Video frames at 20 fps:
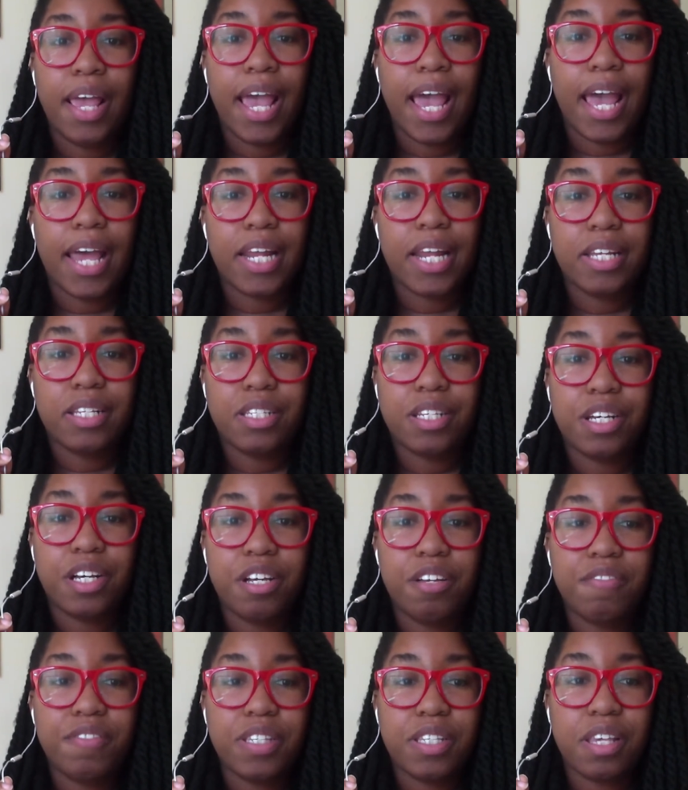and its
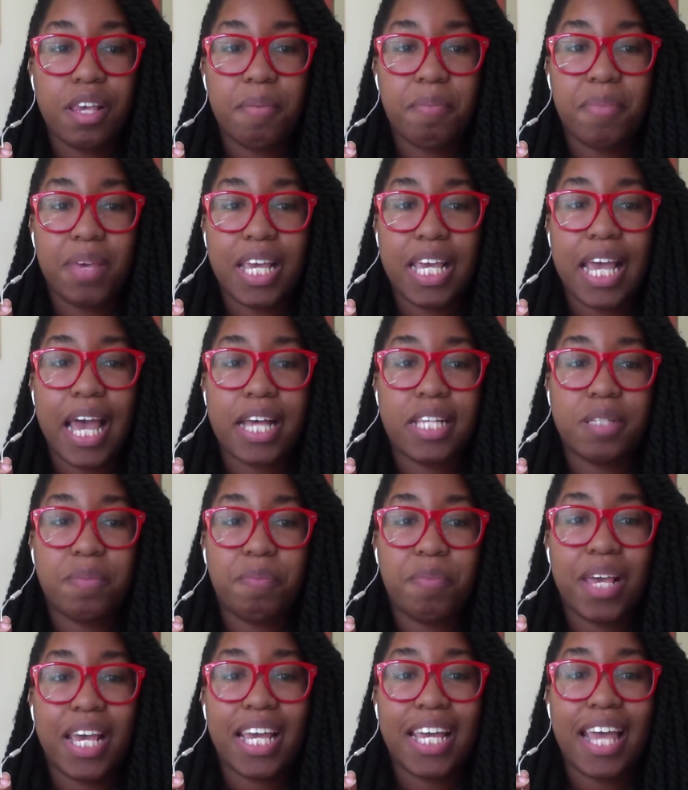hooves can be as
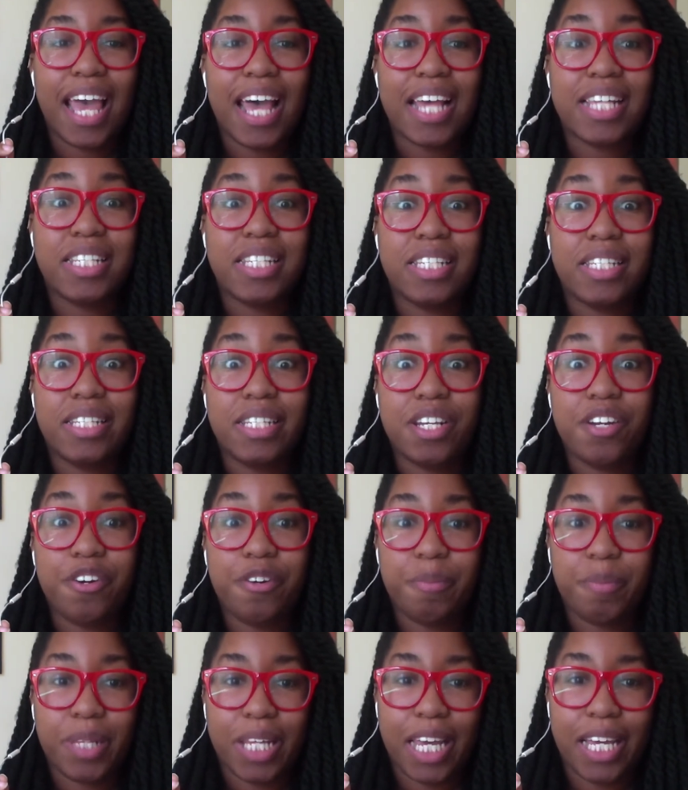big as
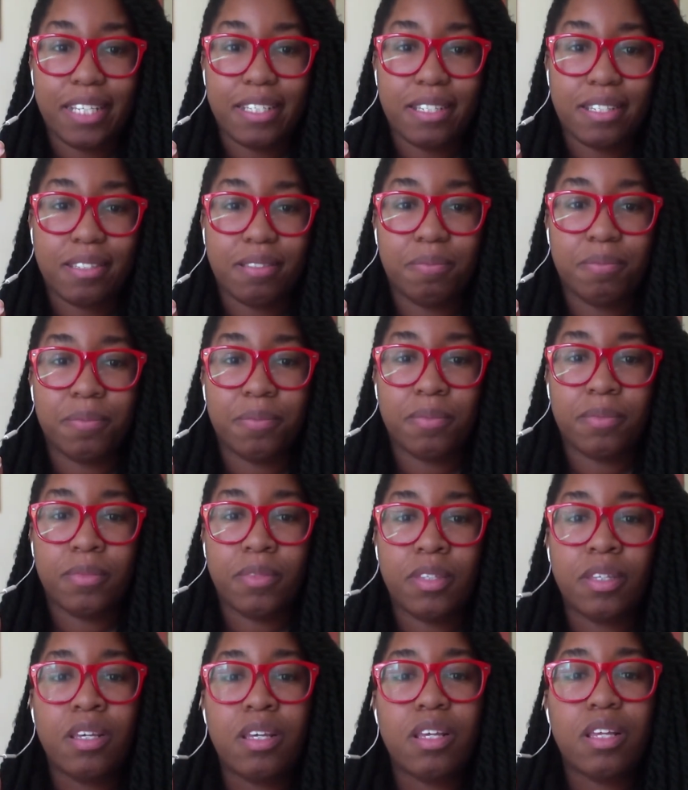dinner plates.
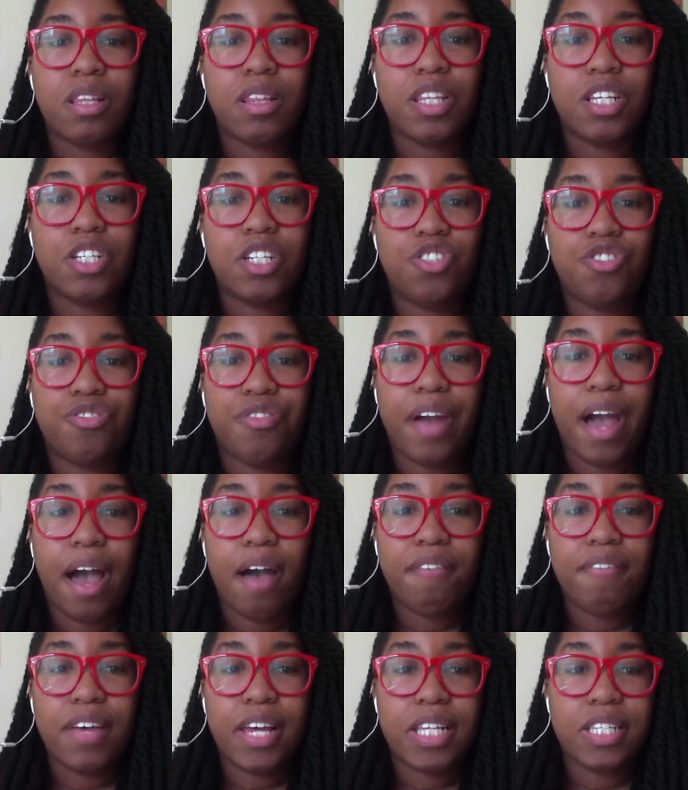The
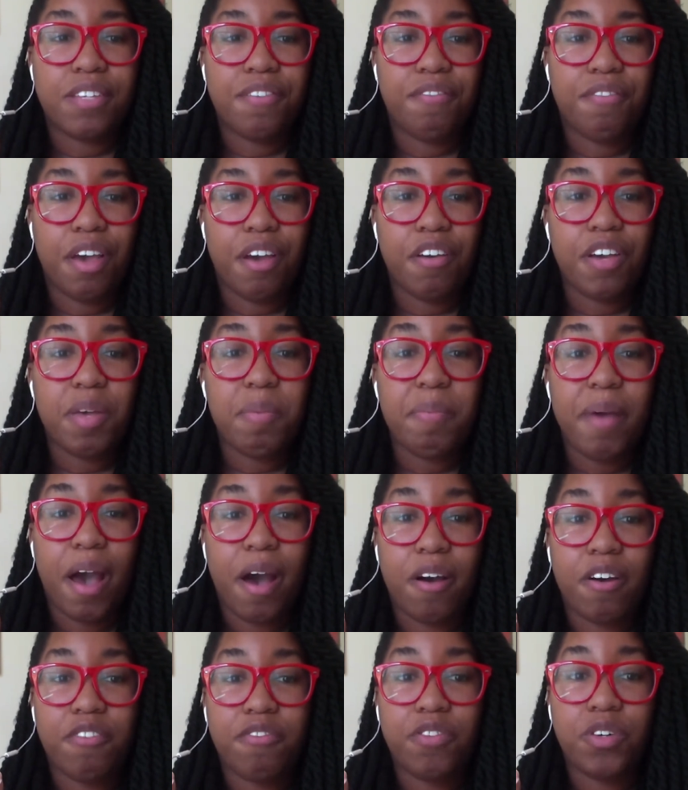giraffe has a very
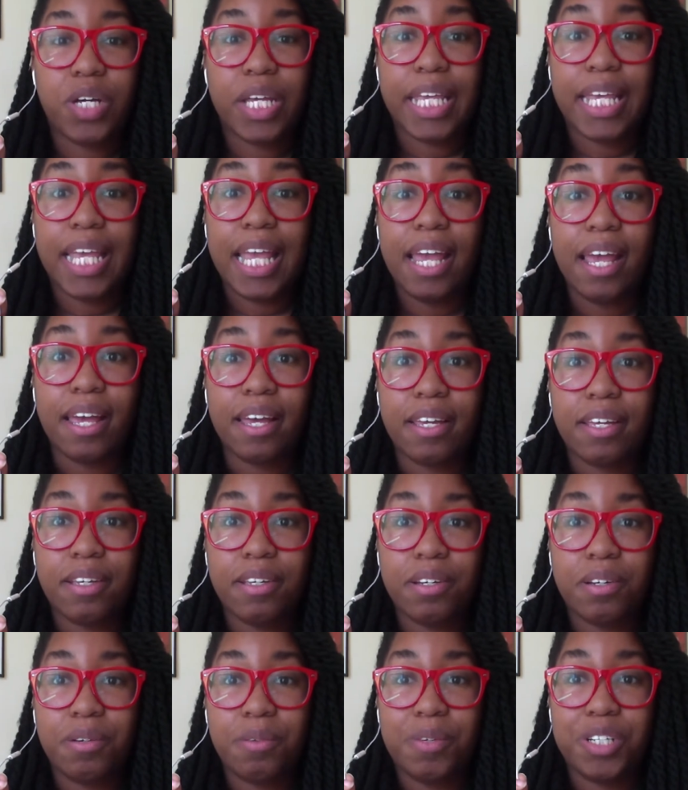powerful kick,
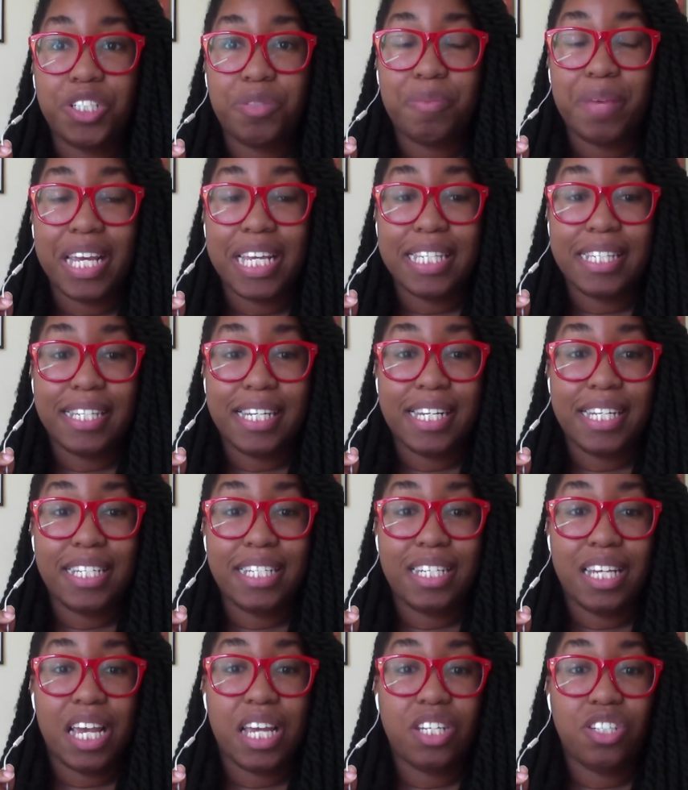which makes
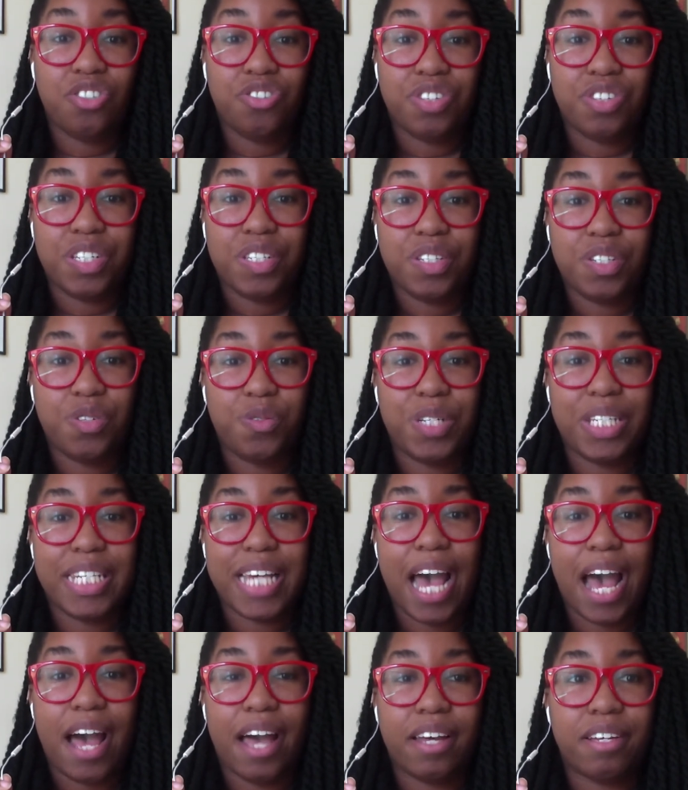it dangerous to
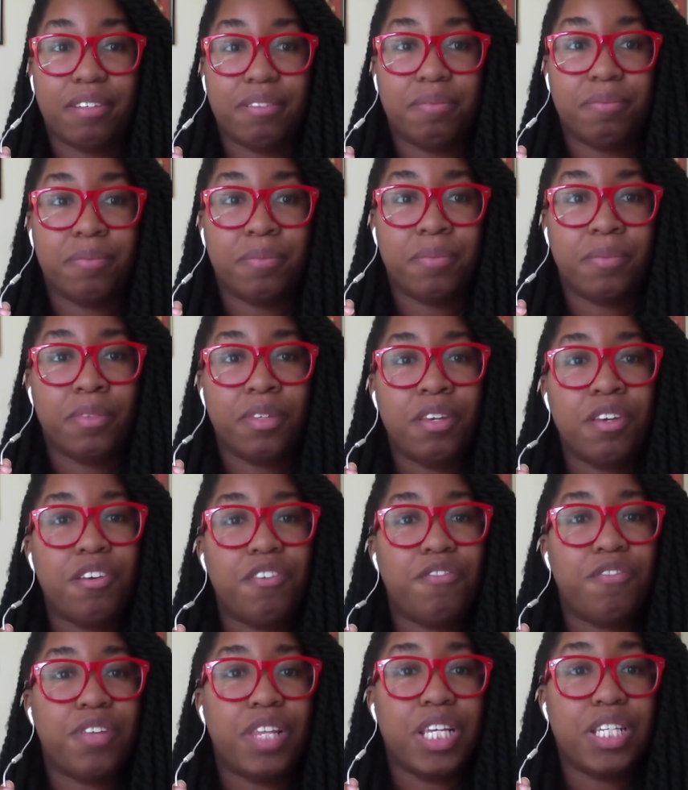attack.
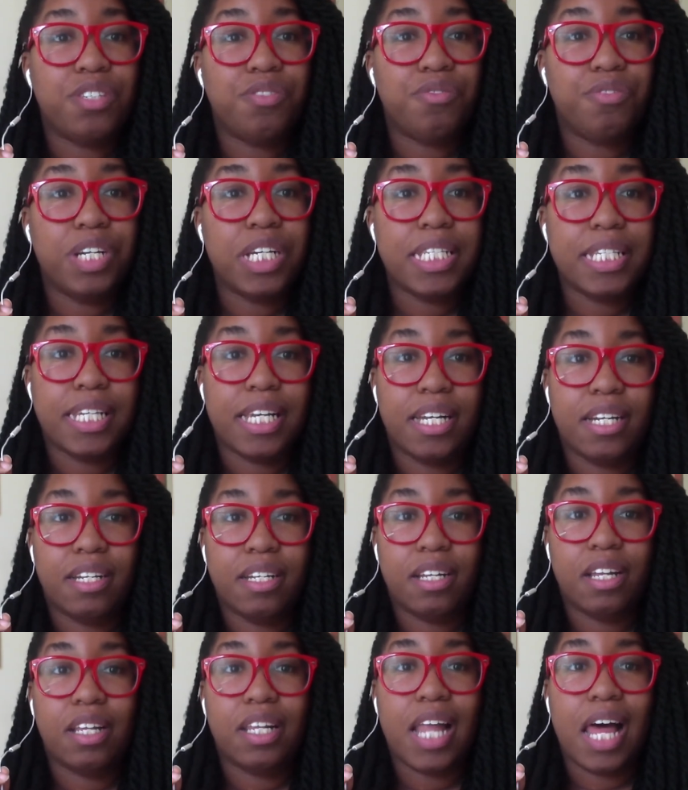For this reason,
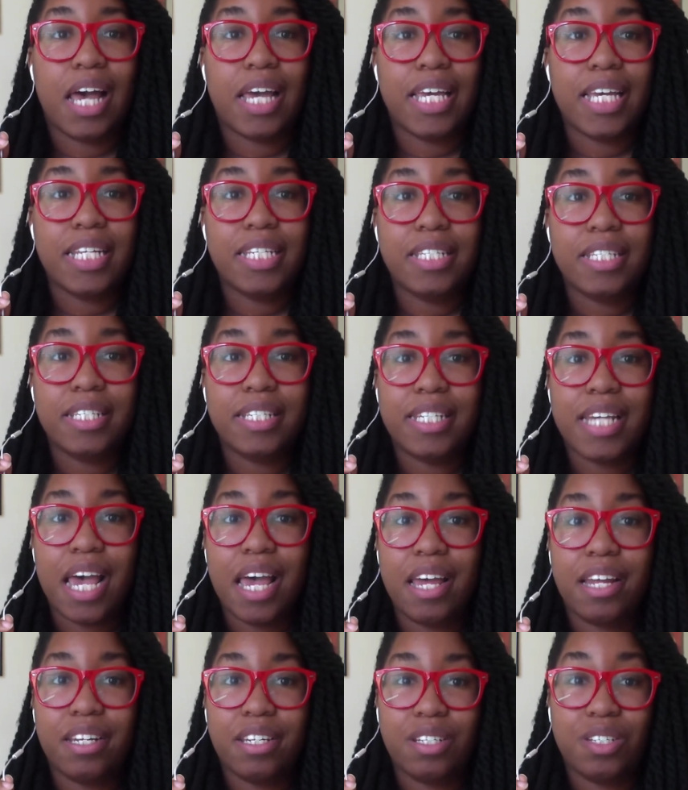lions
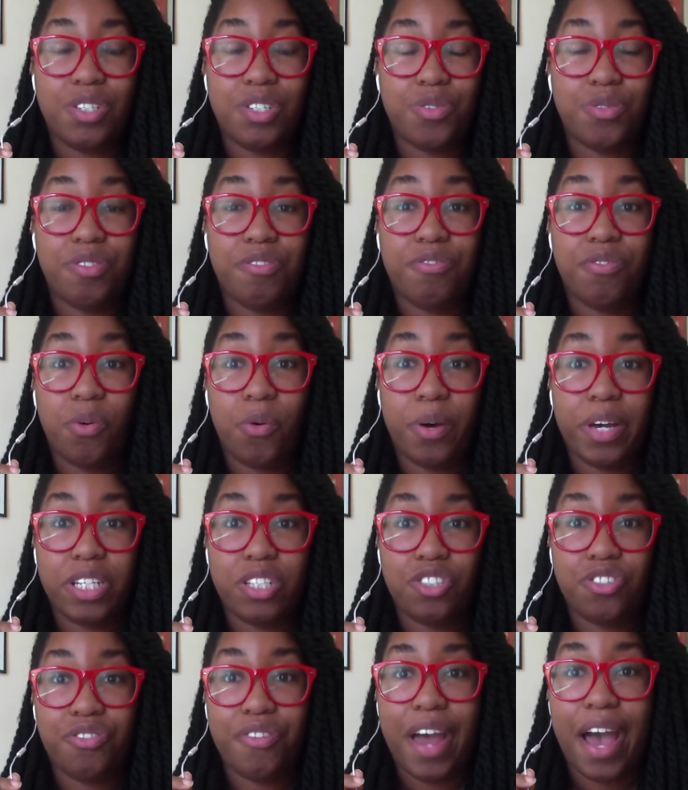tend to
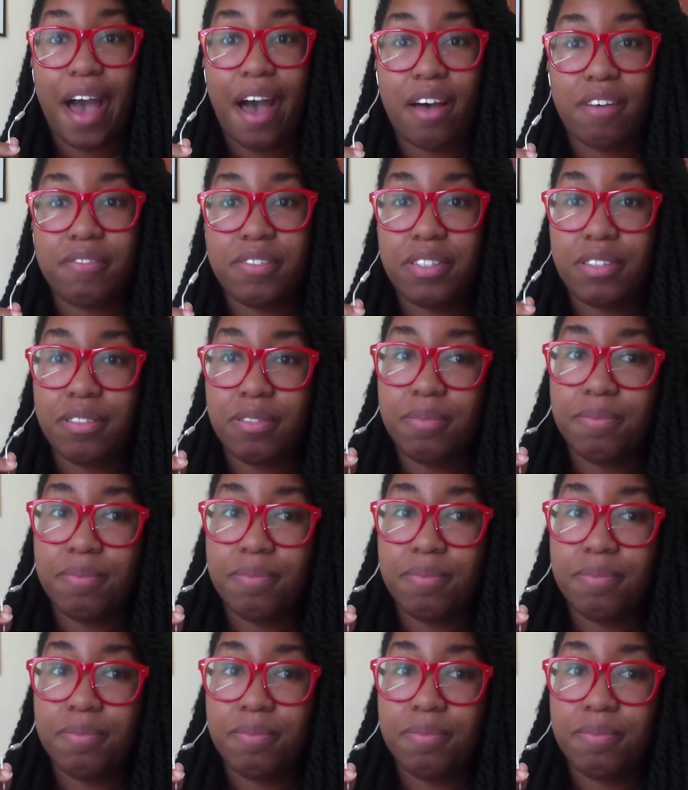avoid giraffes."